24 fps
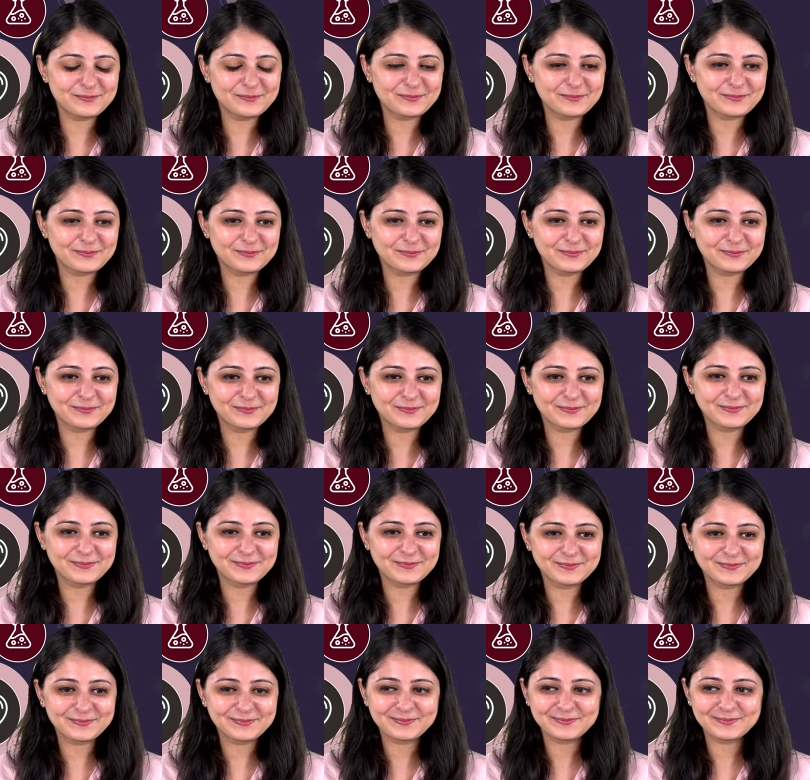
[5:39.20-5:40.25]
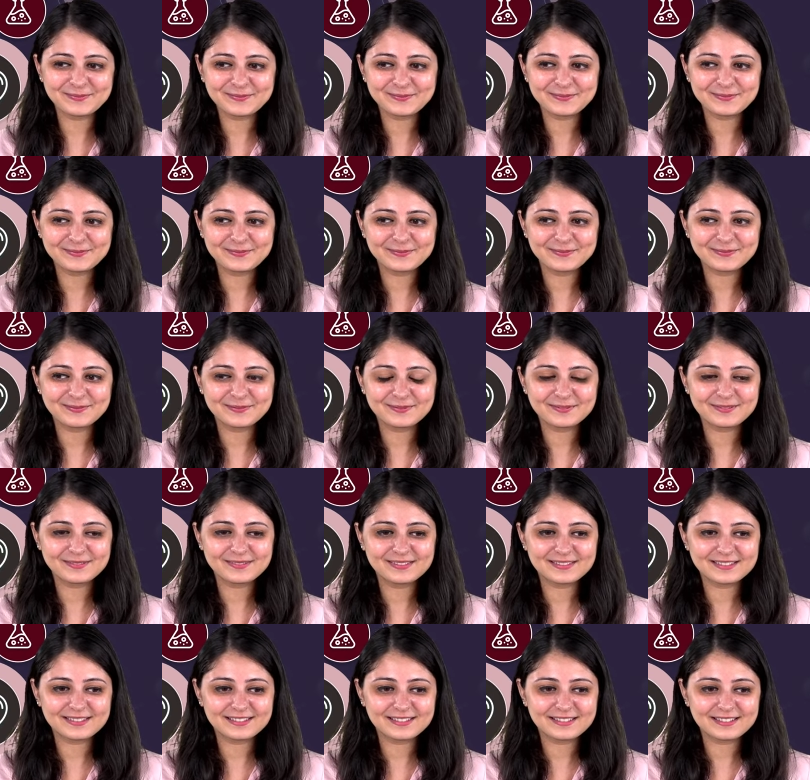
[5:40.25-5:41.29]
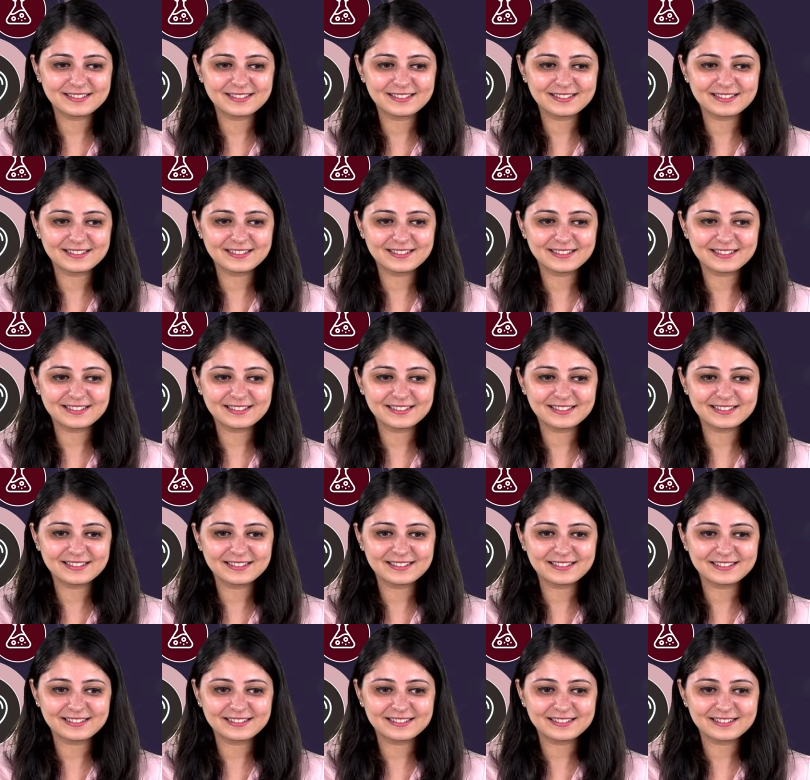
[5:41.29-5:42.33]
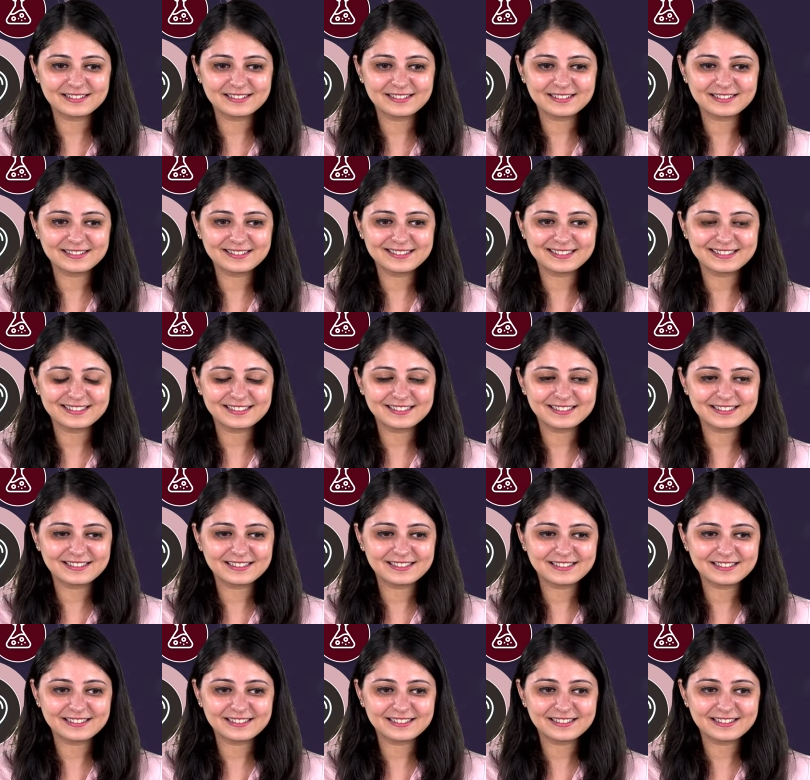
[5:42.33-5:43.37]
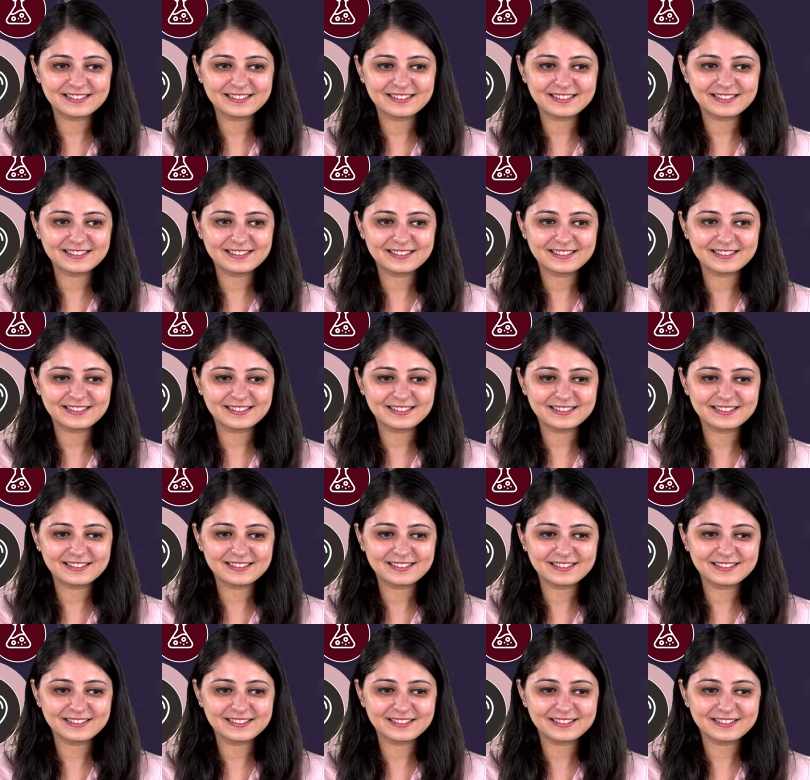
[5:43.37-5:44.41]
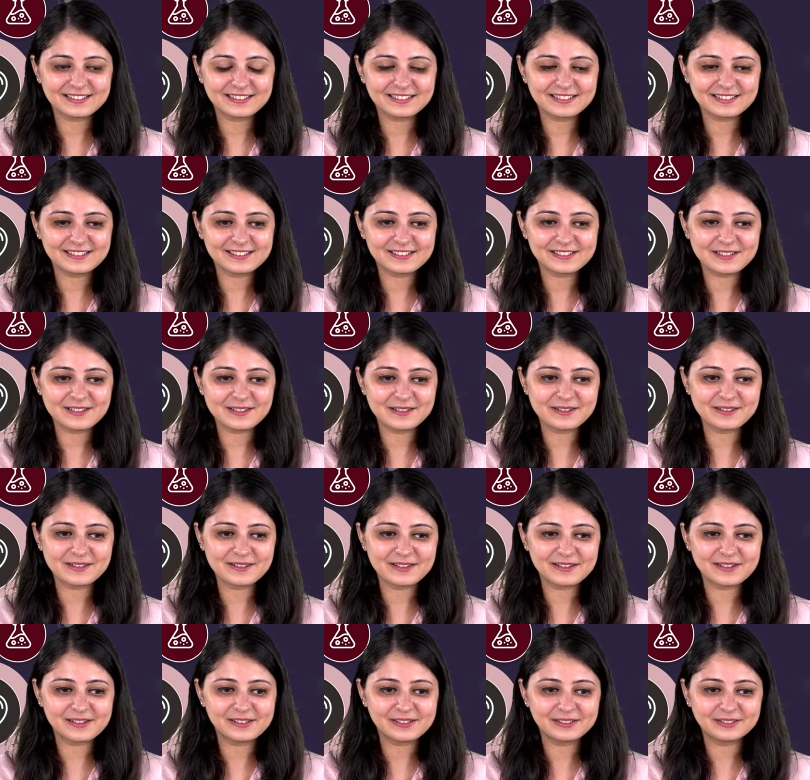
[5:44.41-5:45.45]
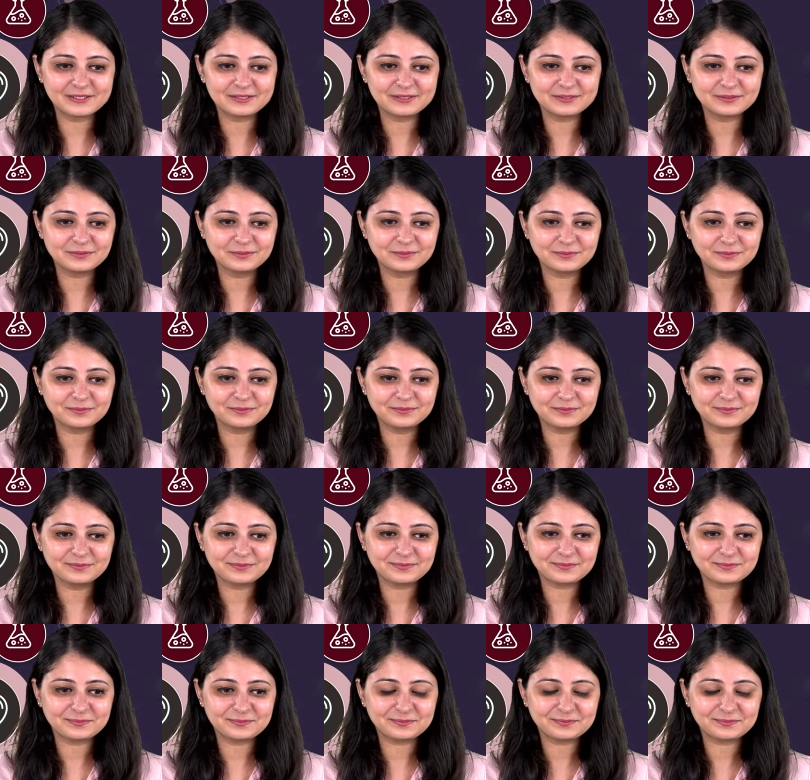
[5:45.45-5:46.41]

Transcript: (silence)